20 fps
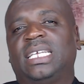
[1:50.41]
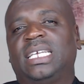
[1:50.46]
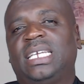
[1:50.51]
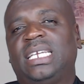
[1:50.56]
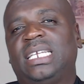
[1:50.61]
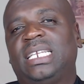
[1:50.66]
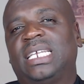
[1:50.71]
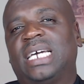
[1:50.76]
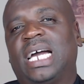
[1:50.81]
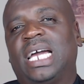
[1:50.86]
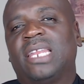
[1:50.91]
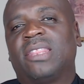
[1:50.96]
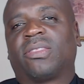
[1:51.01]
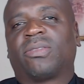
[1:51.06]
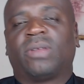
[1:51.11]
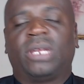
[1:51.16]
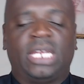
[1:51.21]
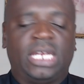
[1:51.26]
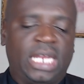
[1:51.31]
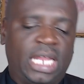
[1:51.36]
in and
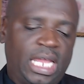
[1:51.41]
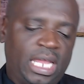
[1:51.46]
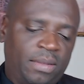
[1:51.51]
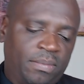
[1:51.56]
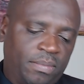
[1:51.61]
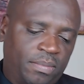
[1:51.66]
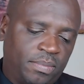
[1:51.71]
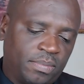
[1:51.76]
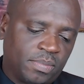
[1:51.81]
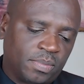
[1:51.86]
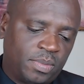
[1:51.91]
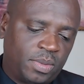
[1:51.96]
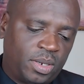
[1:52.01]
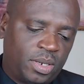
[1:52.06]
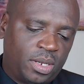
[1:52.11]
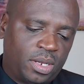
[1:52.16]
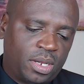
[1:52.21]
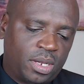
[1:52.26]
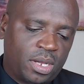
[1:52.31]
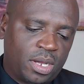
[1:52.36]
through the name
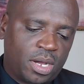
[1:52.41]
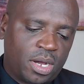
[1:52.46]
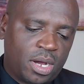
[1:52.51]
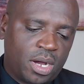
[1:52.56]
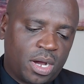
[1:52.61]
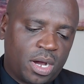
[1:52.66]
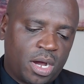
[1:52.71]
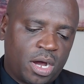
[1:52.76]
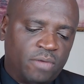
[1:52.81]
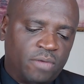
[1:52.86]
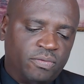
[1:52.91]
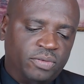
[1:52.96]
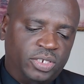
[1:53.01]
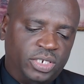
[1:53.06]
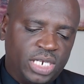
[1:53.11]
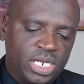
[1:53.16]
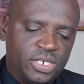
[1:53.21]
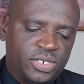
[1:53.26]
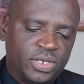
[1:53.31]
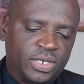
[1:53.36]
of
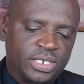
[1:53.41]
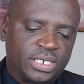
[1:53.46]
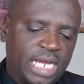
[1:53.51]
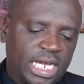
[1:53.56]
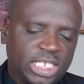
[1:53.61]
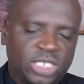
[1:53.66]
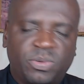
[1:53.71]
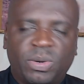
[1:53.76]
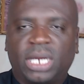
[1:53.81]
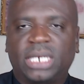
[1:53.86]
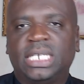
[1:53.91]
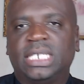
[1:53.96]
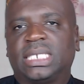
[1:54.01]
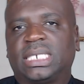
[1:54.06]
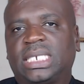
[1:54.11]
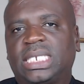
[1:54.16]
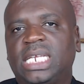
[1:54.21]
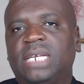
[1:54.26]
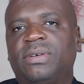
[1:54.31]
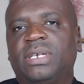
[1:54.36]
Jesus. That's what
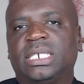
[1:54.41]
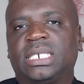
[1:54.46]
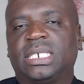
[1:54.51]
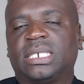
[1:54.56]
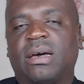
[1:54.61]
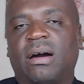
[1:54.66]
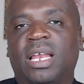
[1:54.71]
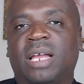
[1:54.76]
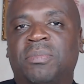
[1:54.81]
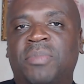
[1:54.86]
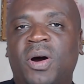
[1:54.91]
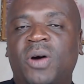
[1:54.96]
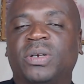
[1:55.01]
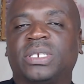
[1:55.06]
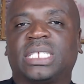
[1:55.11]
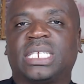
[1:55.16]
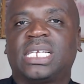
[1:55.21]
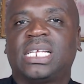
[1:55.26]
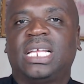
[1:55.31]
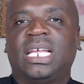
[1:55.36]
this series is all
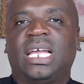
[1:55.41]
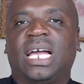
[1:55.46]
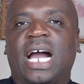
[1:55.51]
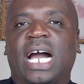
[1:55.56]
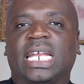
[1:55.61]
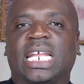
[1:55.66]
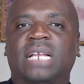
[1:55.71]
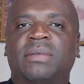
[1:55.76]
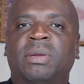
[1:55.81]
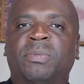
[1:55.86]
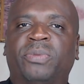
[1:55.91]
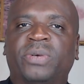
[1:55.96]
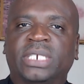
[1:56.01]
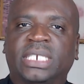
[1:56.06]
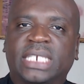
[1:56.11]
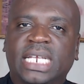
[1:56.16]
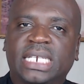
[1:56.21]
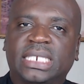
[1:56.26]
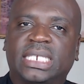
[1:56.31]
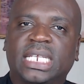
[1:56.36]
about, and I'll be
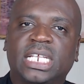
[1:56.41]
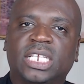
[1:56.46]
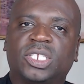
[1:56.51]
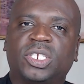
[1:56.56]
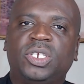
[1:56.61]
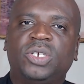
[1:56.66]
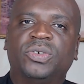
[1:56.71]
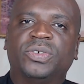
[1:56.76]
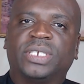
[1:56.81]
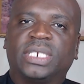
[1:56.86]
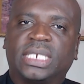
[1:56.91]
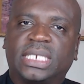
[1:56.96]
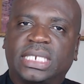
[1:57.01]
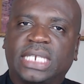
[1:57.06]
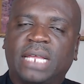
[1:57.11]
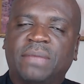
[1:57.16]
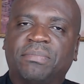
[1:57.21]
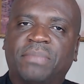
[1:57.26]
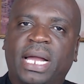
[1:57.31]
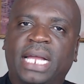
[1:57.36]
presenting to you
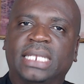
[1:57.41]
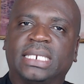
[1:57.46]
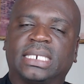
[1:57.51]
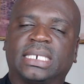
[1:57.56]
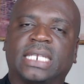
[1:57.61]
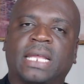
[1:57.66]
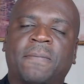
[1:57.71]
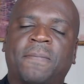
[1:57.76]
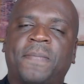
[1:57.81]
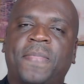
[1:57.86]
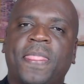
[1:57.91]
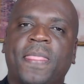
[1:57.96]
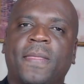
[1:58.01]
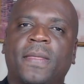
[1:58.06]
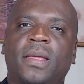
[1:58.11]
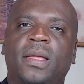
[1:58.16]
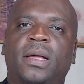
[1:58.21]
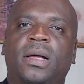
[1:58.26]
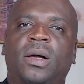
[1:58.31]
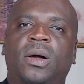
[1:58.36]
step by step
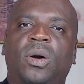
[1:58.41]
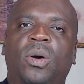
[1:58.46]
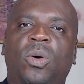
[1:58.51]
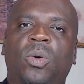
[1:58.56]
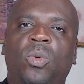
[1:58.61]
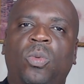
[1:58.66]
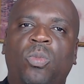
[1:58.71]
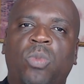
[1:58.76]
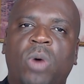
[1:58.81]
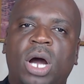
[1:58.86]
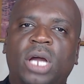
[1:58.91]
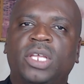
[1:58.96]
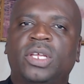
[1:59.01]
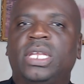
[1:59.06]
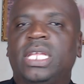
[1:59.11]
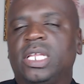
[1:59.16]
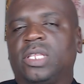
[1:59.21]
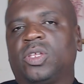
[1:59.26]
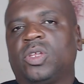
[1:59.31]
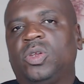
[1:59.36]
what you
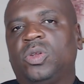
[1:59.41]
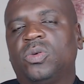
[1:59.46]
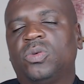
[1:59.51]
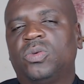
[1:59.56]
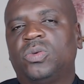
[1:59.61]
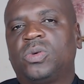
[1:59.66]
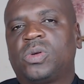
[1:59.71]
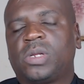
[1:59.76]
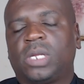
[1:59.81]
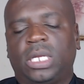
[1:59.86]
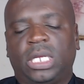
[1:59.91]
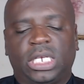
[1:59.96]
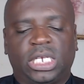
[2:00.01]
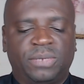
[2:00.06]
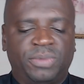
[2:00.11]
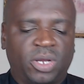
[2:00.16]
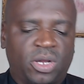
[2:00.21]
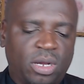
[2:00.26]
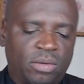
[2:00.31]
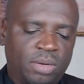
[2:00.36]
need to do
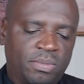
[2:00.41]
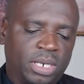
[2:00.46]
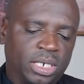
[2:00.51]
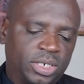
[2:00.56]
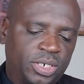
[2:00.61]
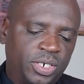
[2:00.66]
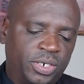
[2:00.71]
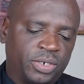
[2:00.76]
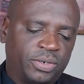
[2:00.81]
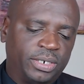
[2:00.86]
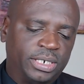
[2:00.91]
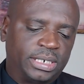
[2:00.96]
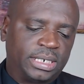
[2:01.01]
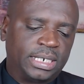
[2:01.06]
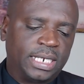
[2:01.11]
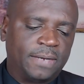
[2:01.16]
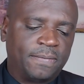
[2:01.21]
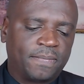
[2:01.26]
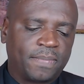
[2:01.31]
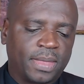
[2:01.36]
to become a mature
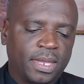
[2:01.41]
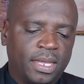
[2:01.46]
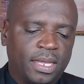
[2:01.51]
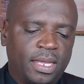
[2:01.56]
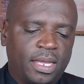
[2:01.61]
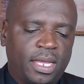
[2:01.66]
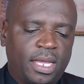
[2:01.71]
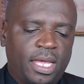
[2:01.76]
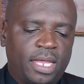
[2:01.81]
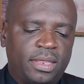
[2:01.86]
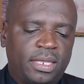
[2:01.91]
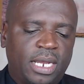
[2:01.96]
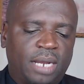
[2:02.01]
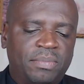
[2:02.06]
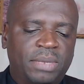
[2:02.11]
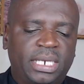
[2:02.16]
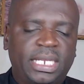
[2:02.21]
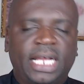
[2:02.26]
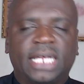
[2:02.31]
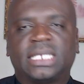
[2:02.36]
Christian. There are many